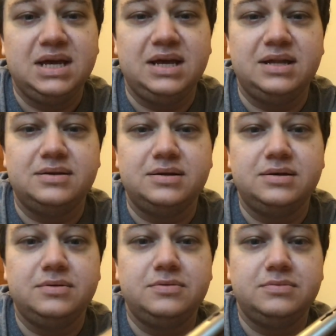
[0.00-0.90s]
and
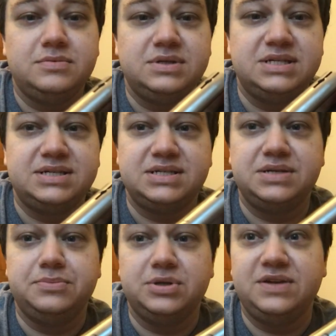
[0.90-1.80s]

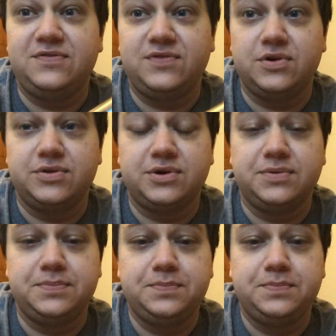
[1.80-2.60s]
disassemble it further.